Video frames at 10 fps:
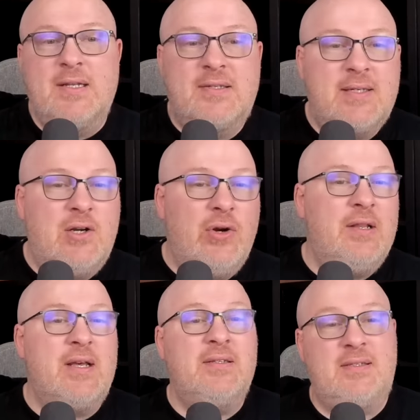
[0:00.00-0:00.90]

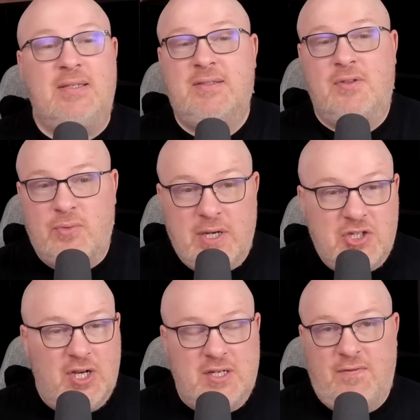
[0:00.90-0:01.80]
Considering that season three
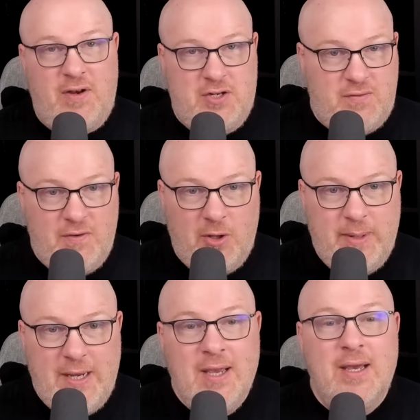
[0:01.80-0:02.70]
just finished
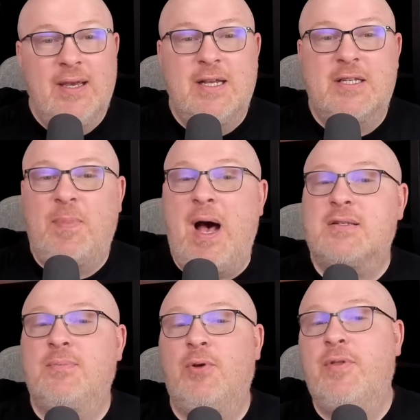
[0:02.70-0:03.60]
filming, it's
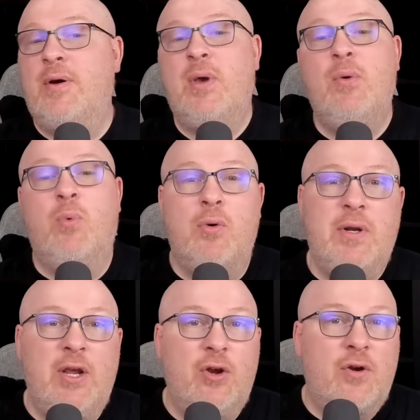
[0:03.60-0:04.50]
possible that we
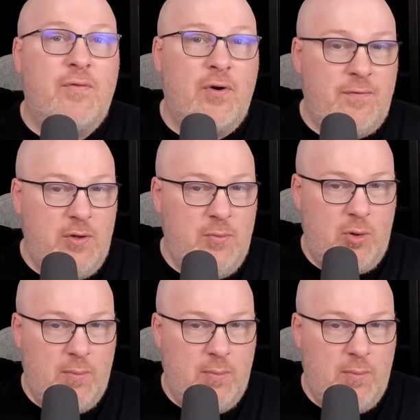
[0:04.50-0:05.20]
won't hear for a few more